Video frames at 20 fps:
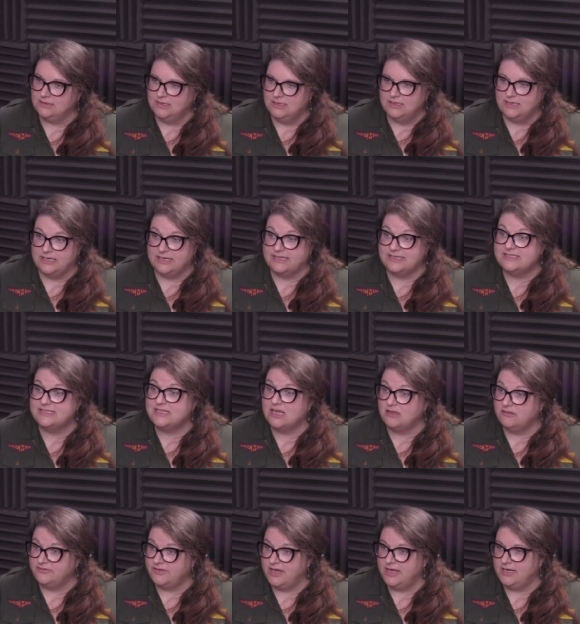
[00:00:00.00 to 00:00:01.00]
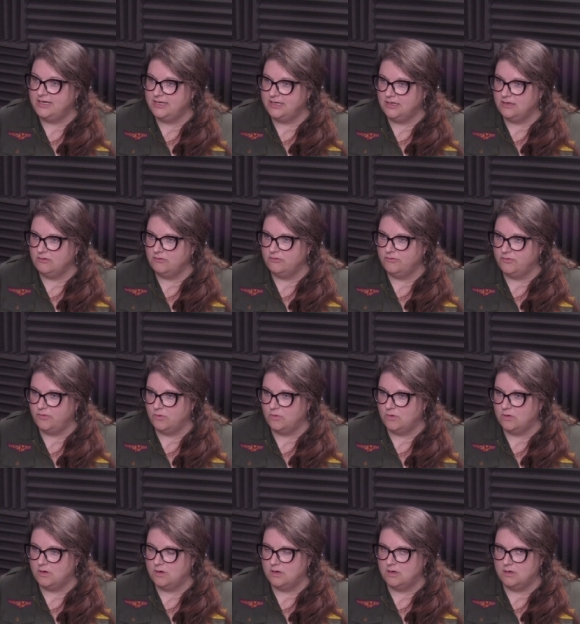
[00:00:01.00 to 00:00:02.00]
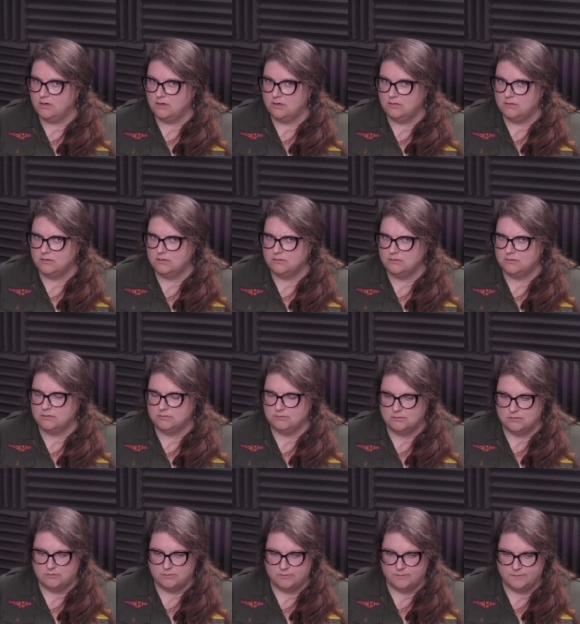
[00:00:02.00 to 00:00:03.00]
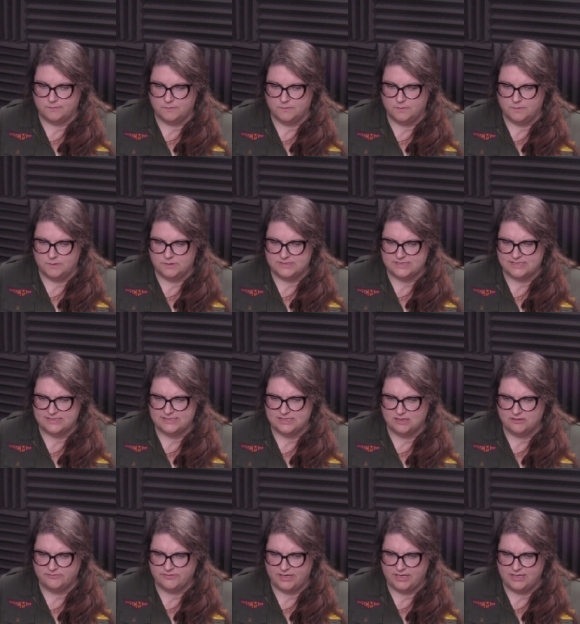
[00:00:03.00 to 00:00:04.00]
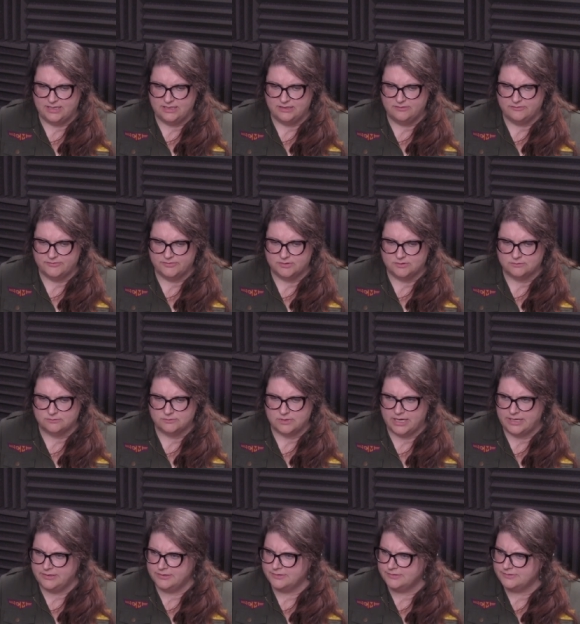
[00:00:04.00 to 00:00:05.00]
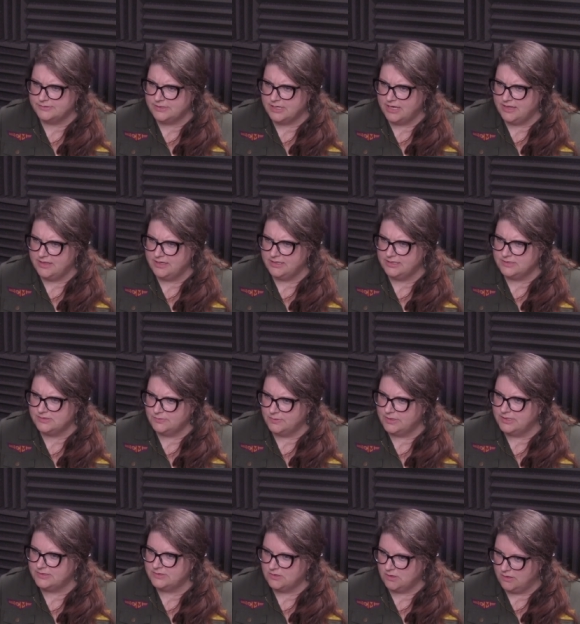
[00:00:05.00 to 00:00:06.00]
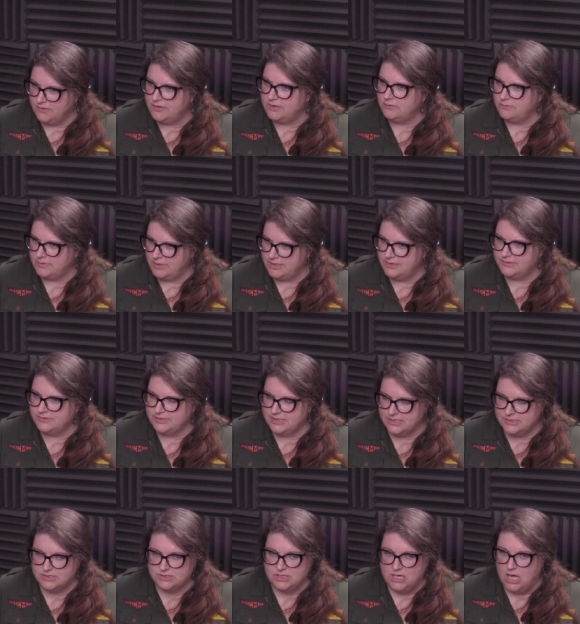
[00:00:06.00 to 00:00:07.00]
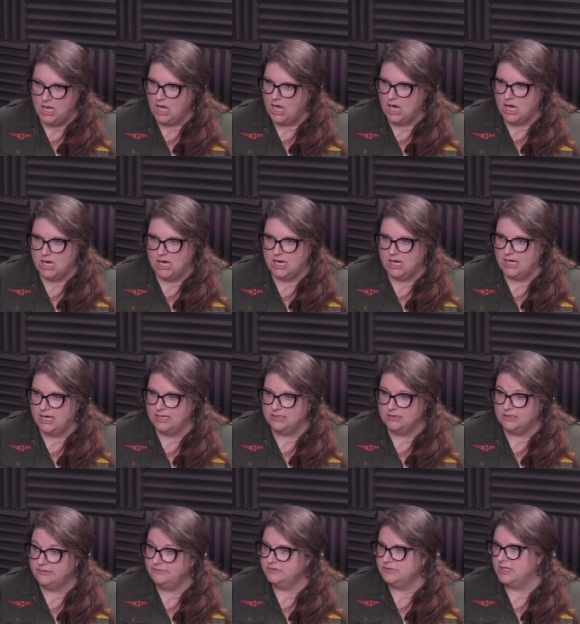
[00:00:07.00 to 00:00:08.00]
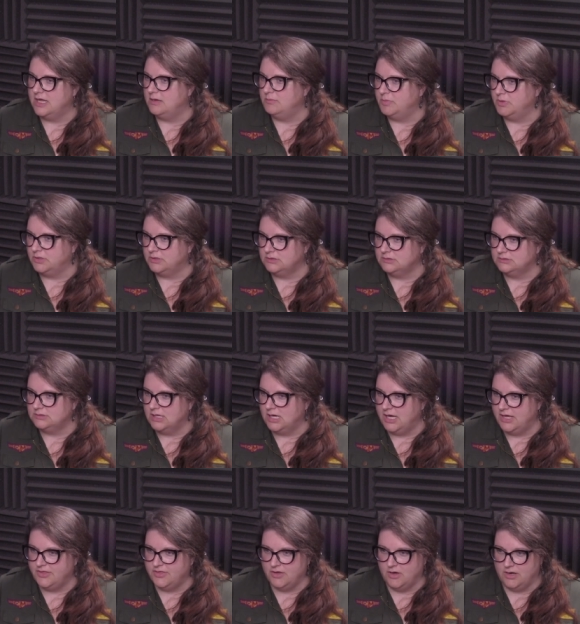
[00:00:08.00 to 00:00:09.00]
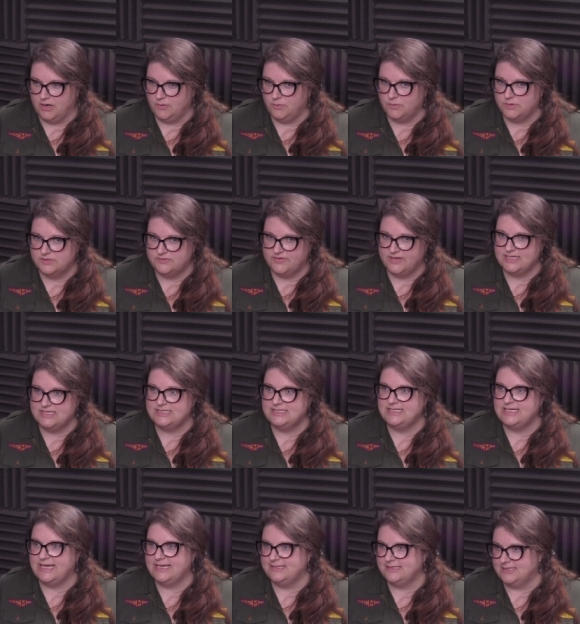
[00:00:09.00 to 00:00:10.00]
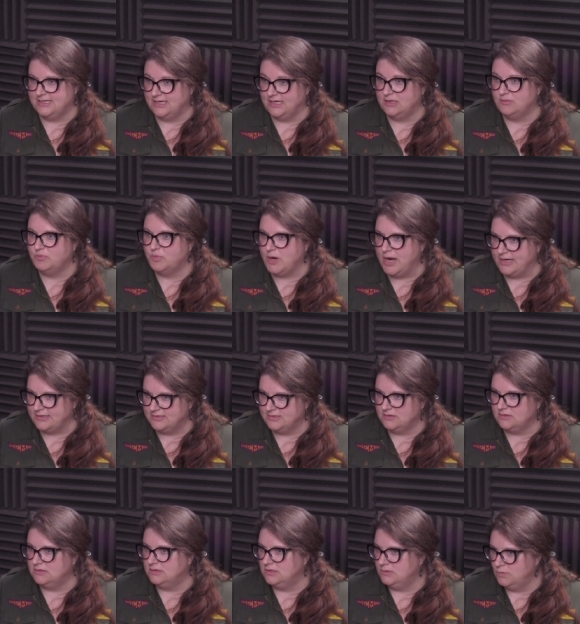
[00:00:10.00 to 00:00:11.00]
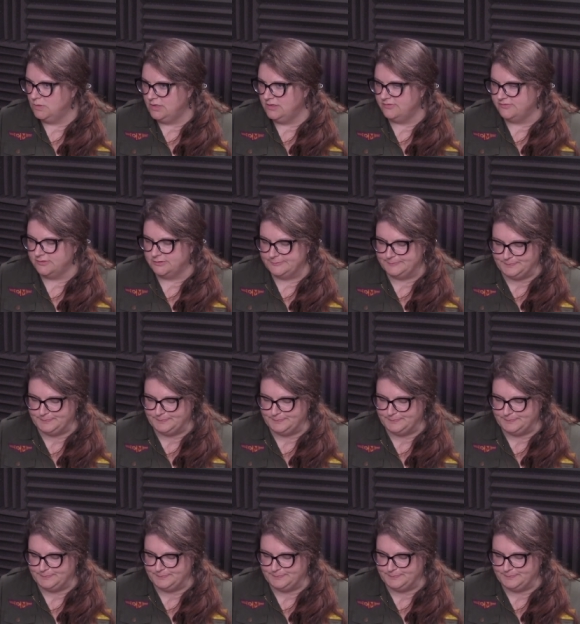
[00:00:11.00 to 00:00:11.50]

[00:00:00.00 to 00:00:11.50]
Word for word: Like self editing for was it self editing for writers? Mm-hmm. I think mm-hmm. is what it's called, the mm-hmm. Writer's Digest. I loved that book. Yes, I thought it was yeah. fantastic and practical and wonderful.